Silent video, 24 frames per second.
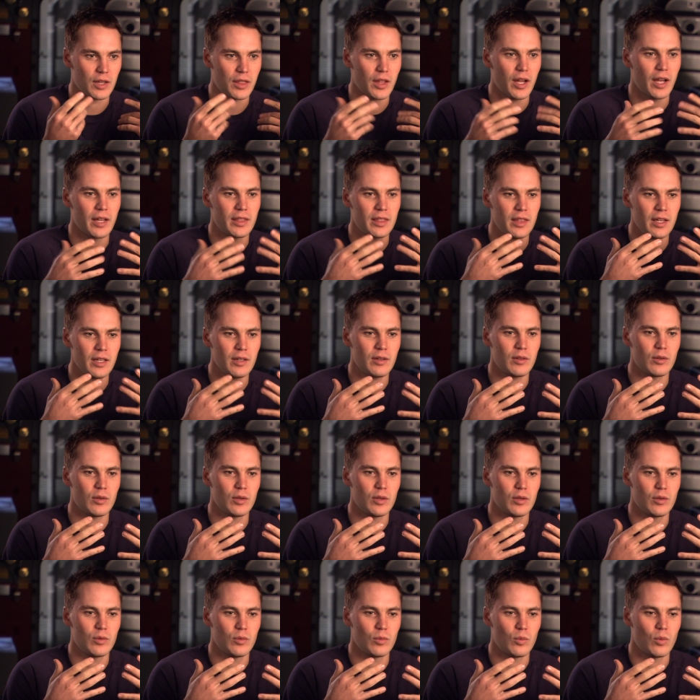I think
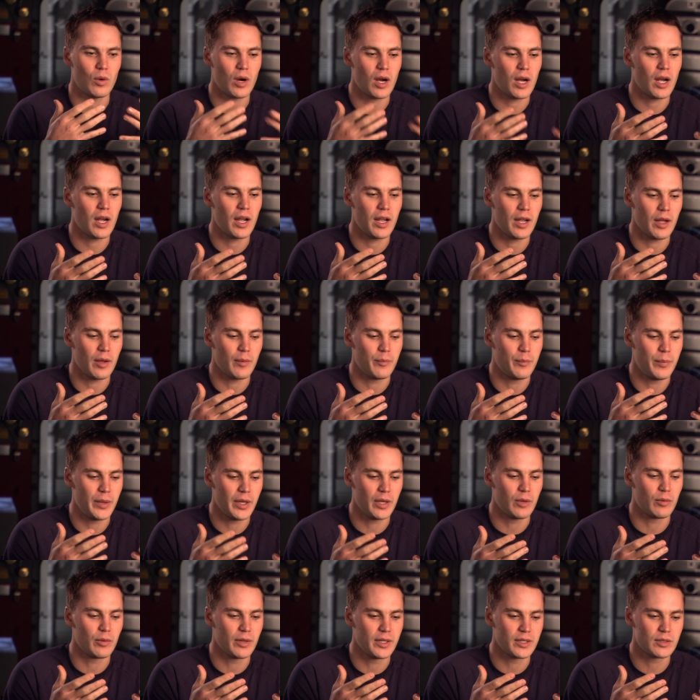why a
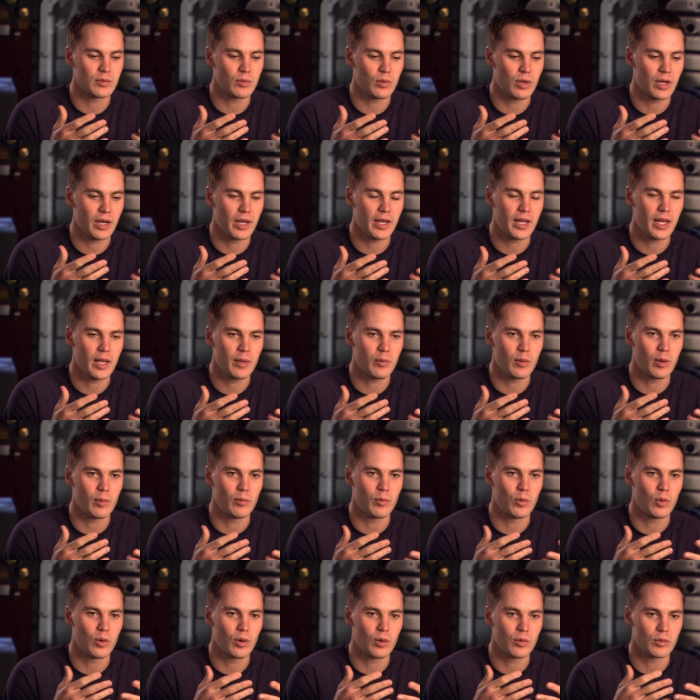big reason why I came on
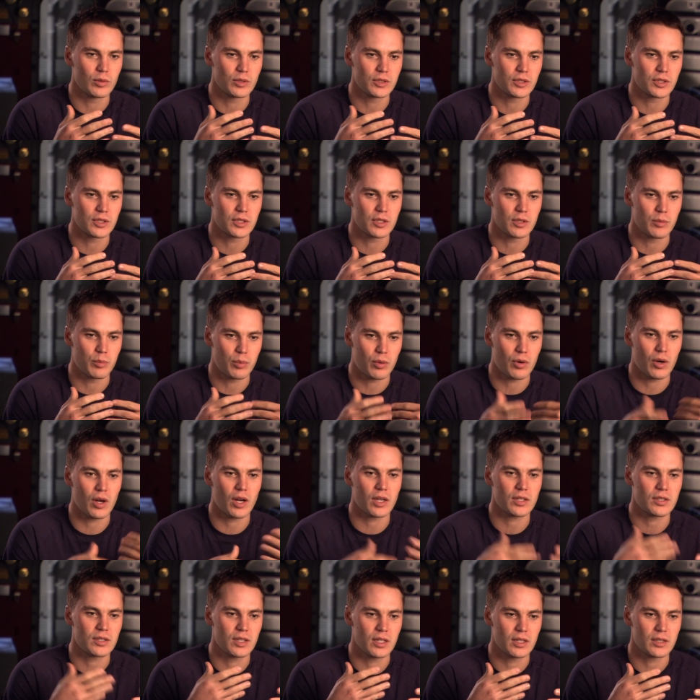board was just the
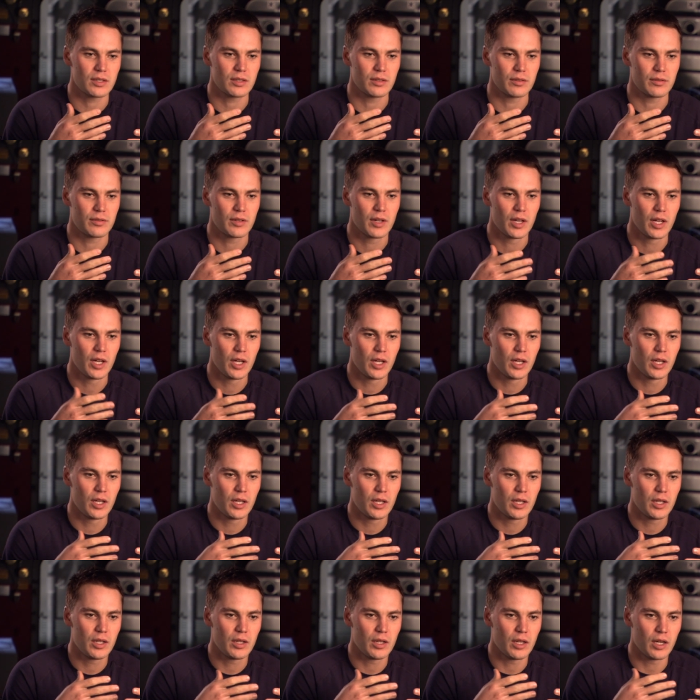process of
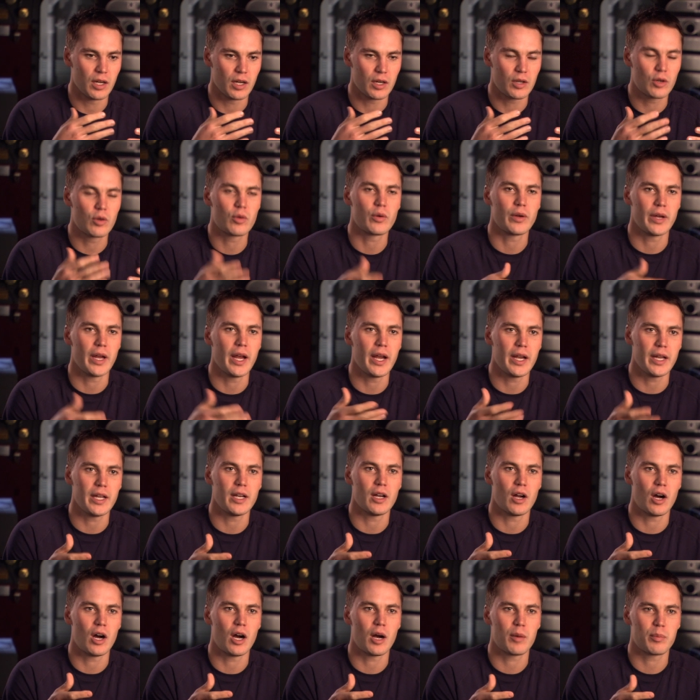creating
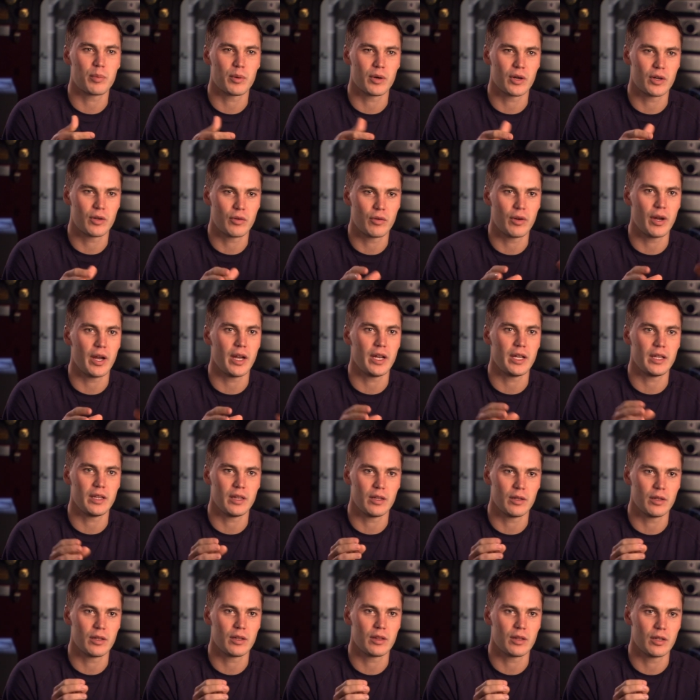Hopper, creating
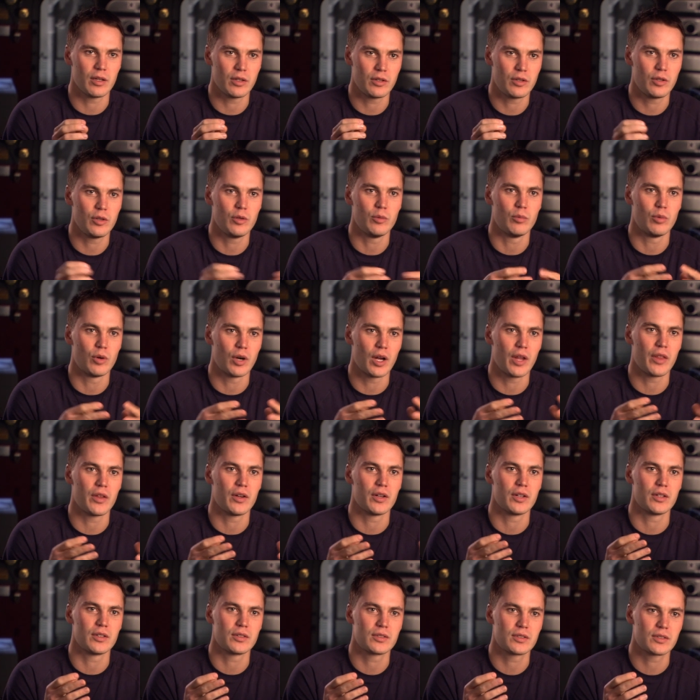the two
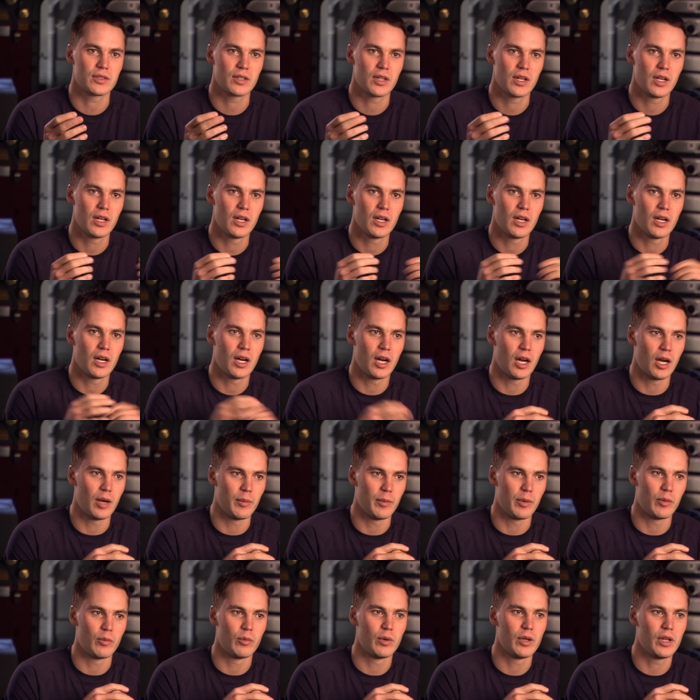brothers,
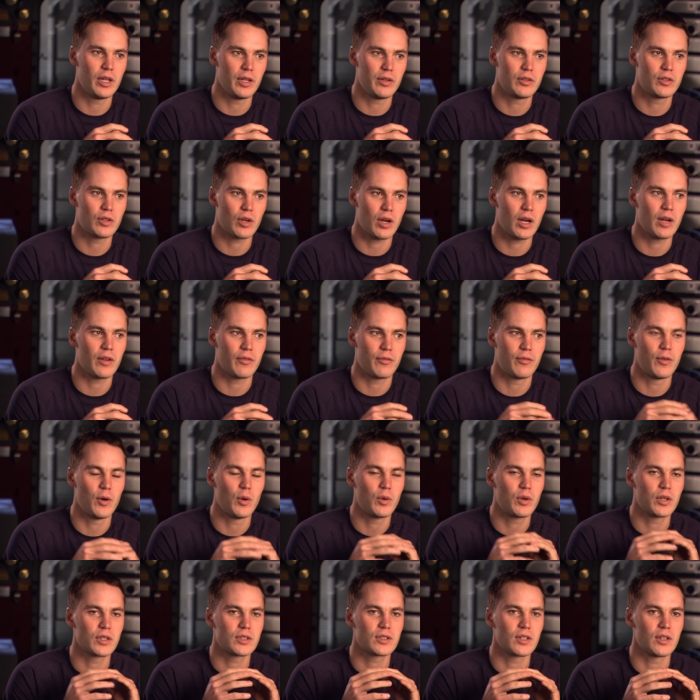and really trying to
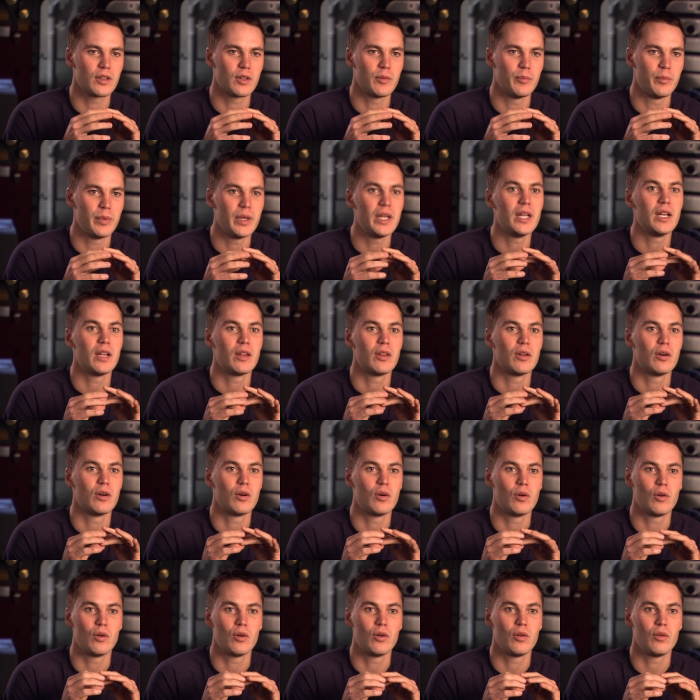focus on the beat of the
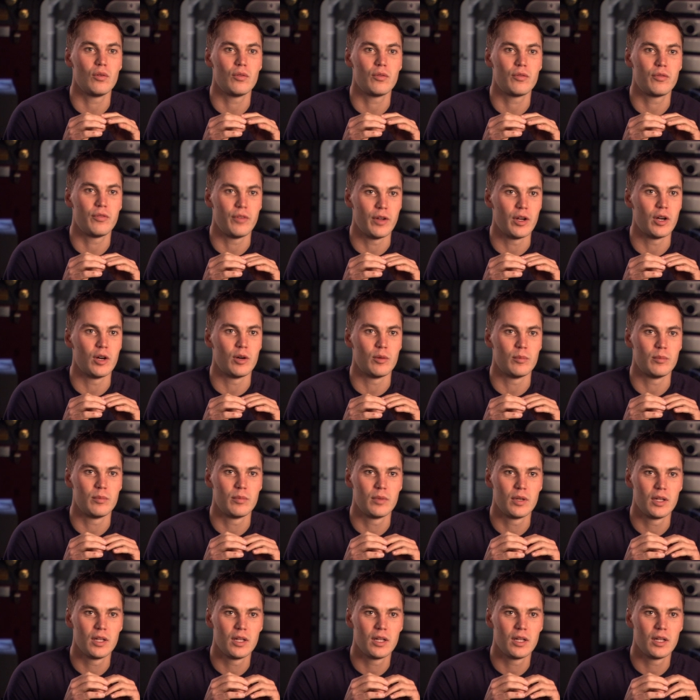whole film.